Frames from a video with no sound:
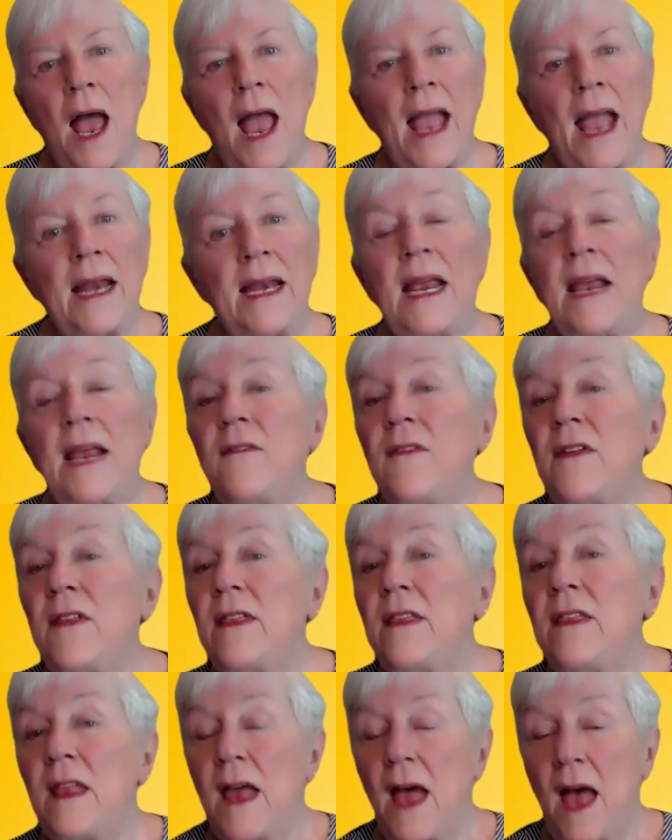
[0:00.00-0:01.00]
And
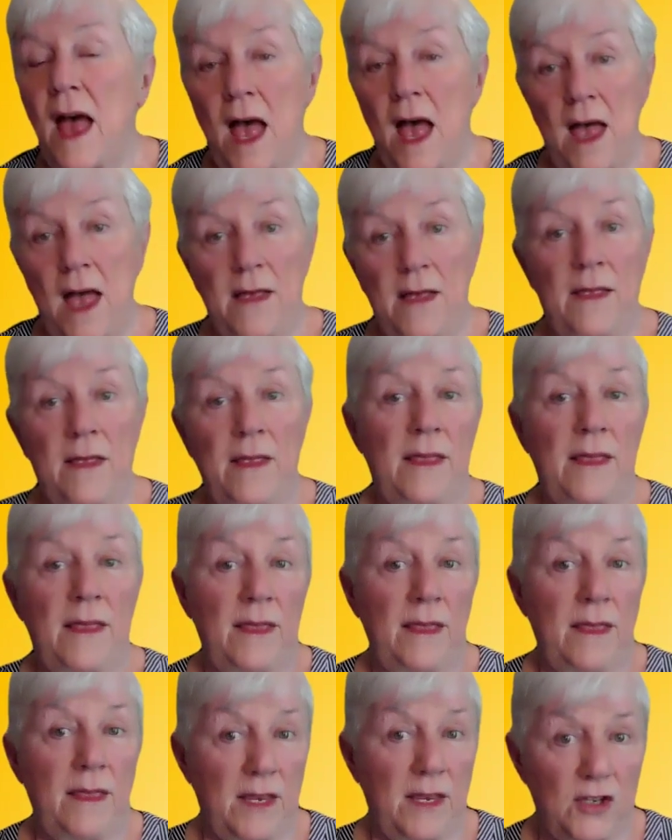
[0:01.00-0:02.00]
even
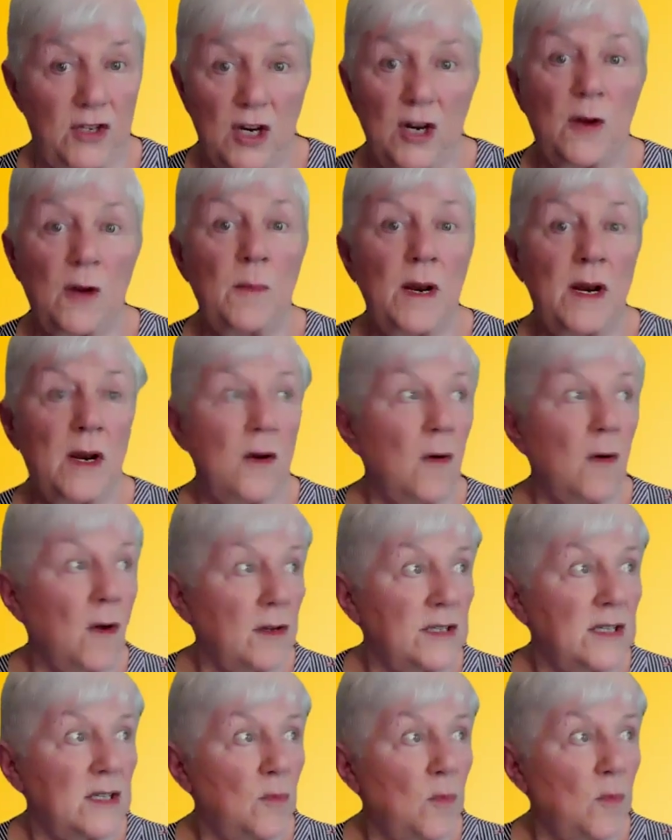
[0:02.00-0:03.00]
the gentleman
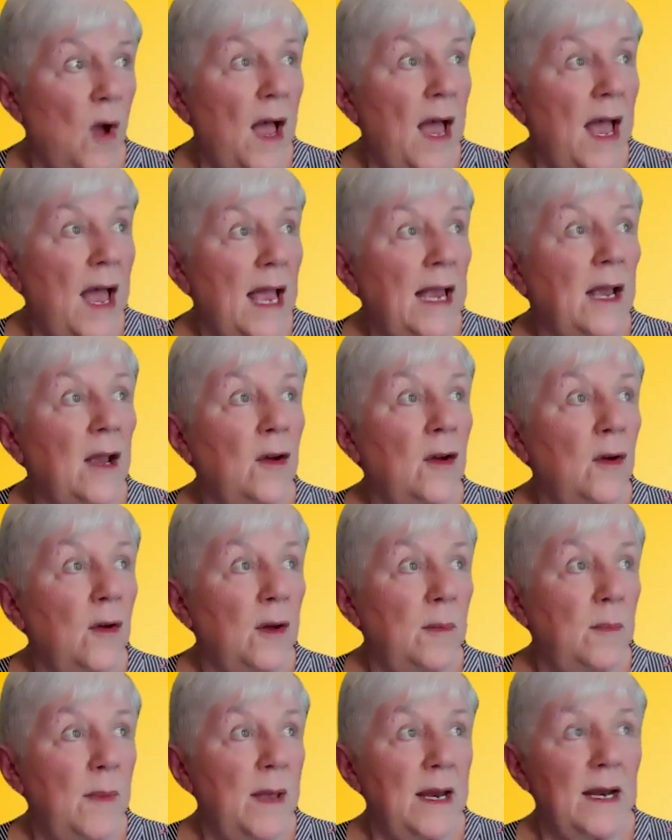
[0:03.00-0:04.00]
across the way who
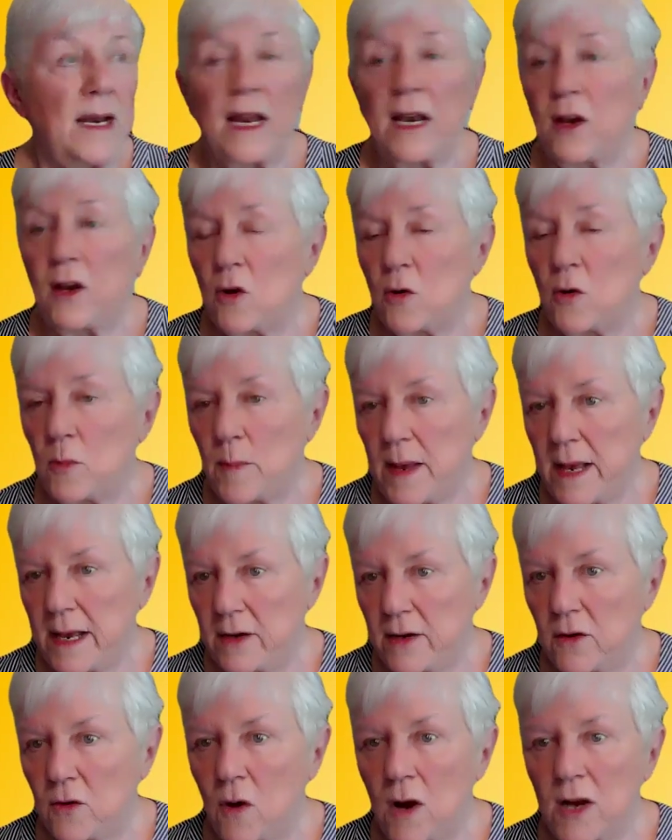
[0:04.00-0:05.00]
had been a little
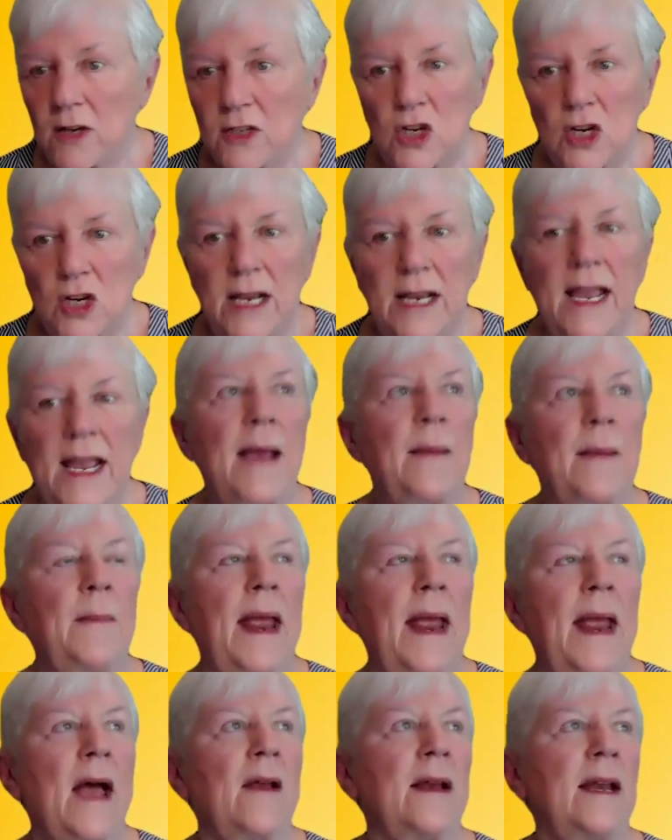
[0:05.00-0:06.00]
bit crotchety came
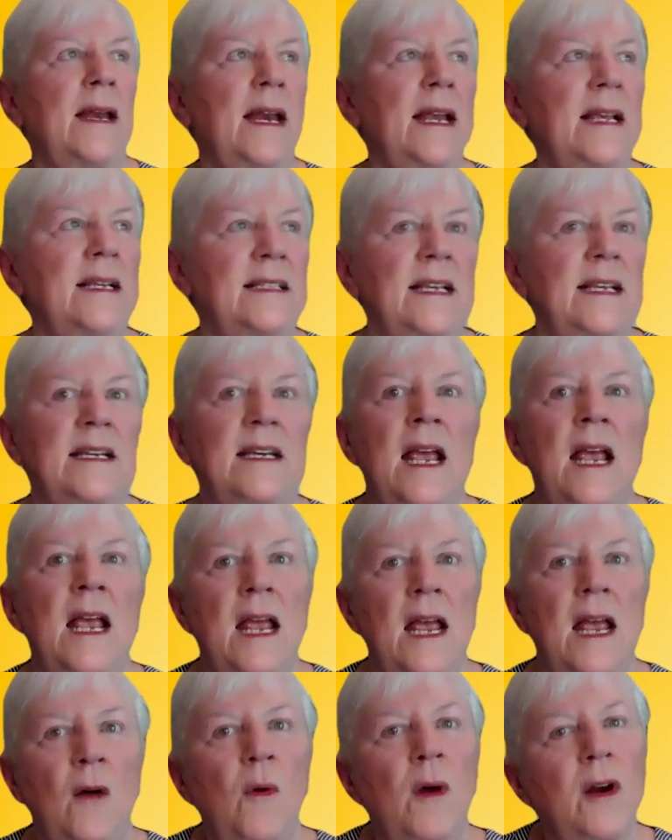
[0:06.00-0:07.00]
down and he said,
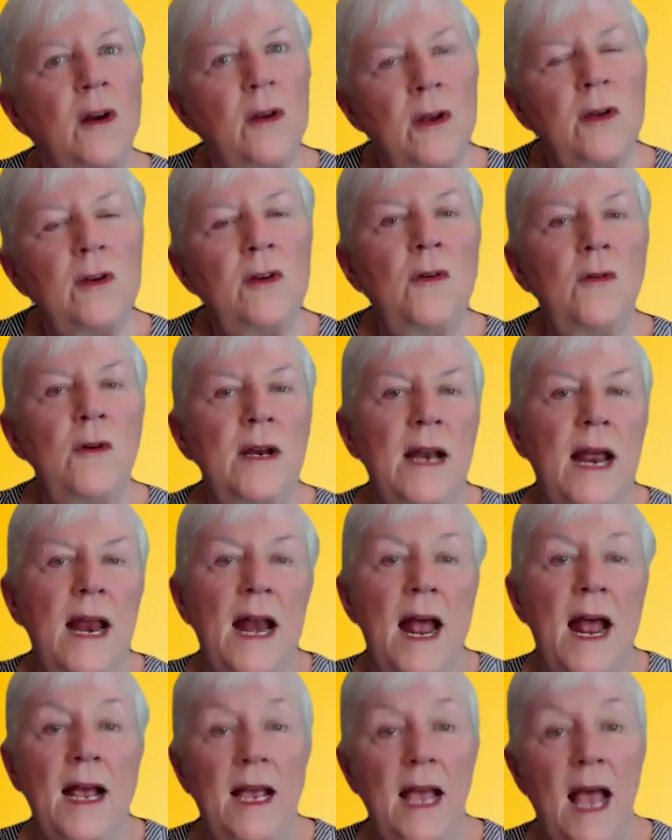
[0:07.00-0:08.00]
what are you doing?
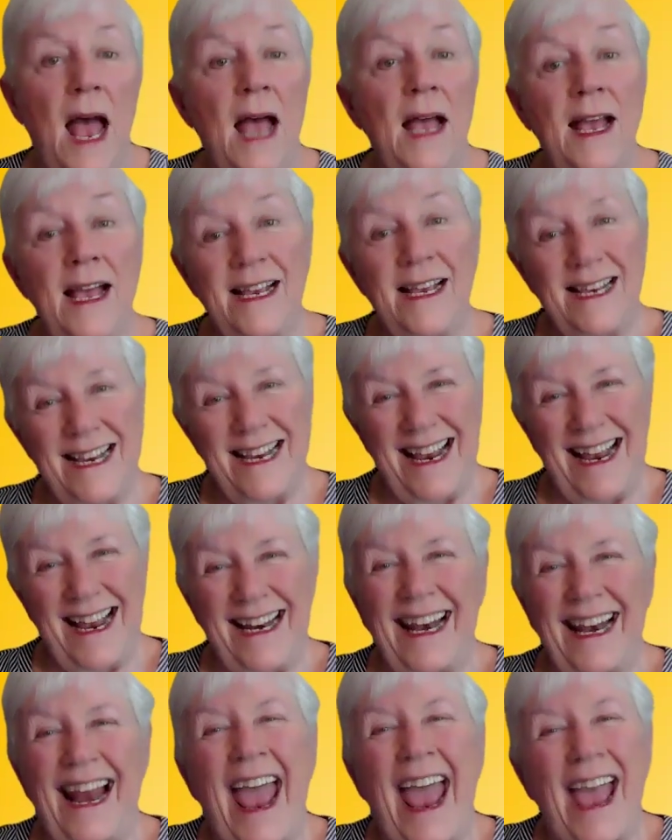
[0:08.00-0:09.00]
And I
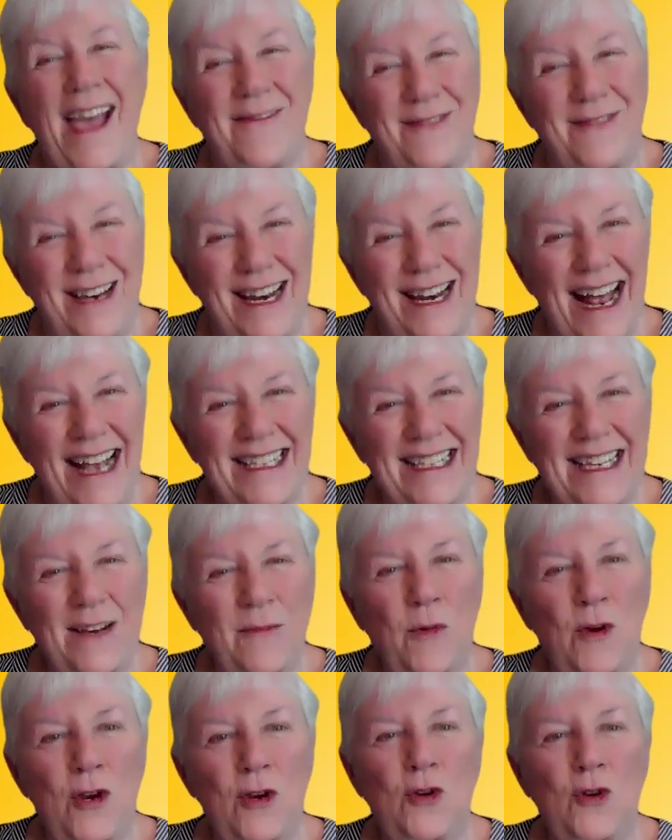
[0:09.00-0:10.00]
laughed and I
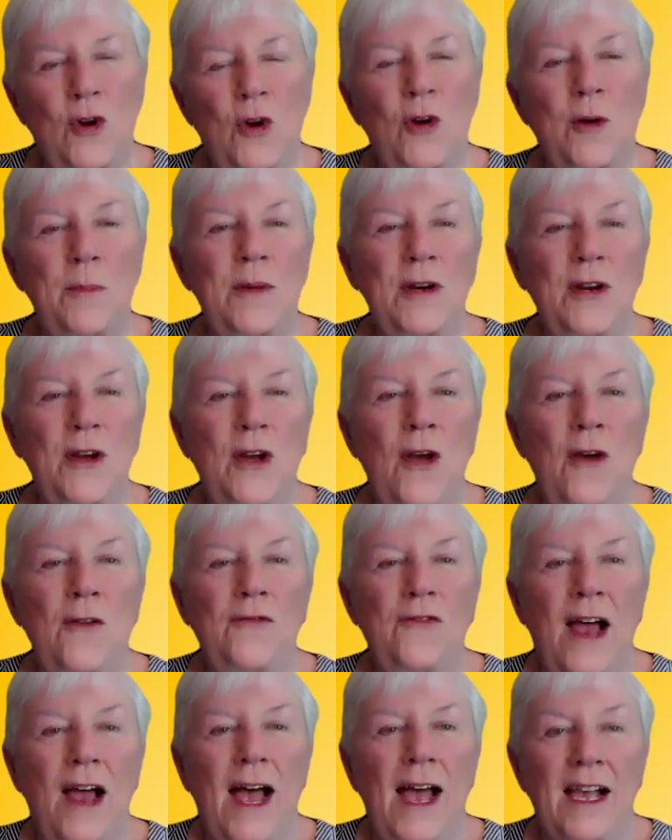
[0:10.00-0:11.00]
said, well, you told them to go
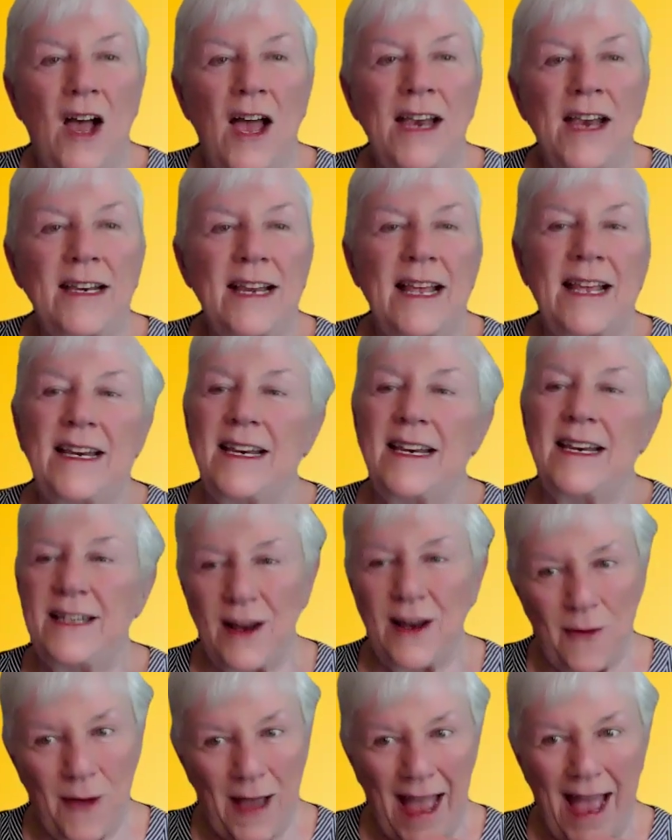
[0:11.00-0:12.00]
fly a kite and they didn't
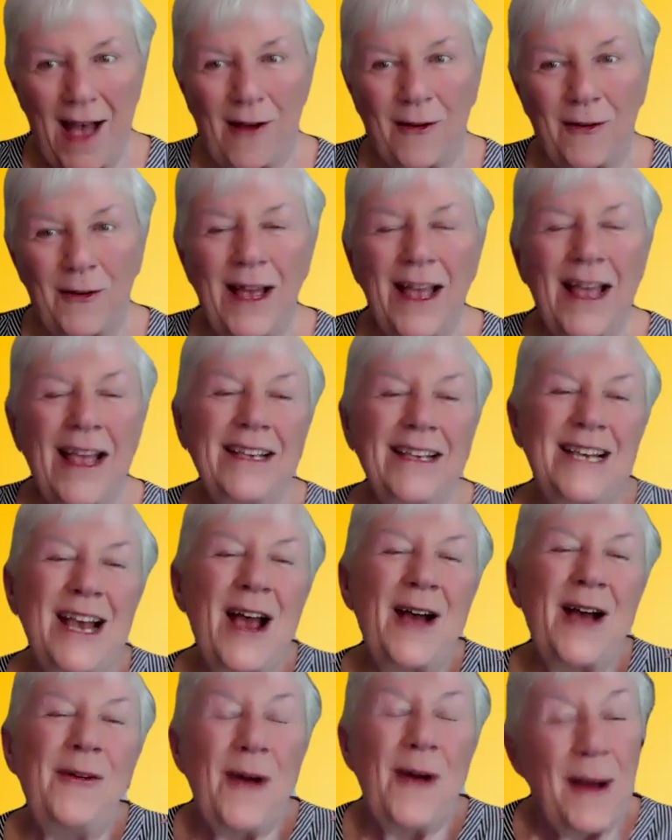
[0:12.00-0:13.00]
know how.
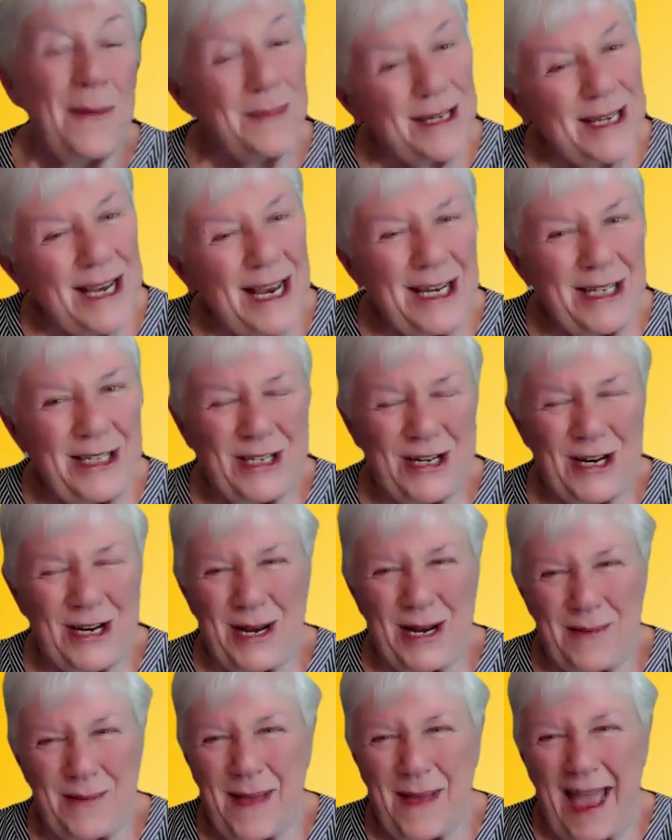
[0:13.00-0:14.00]
So I'm teaching
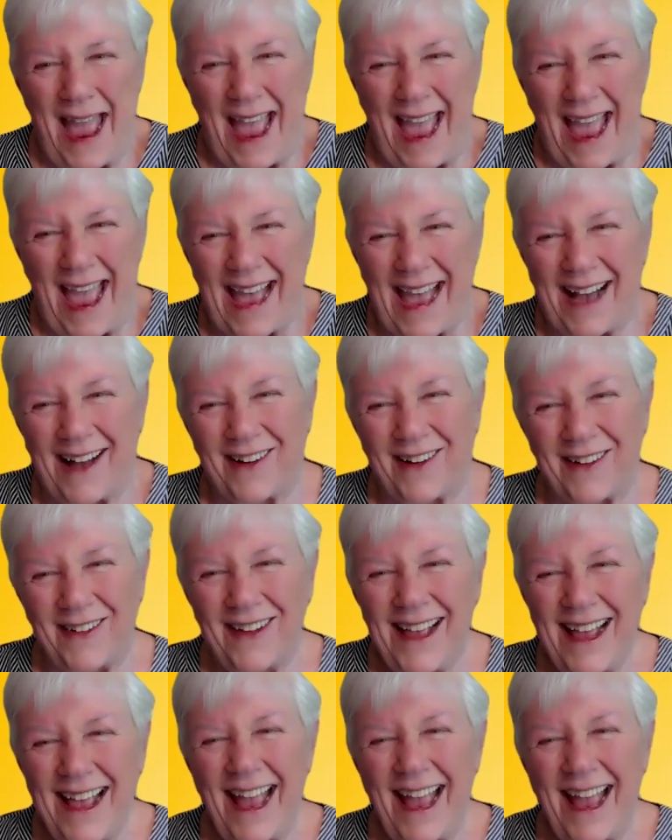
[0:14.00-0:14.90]
them how.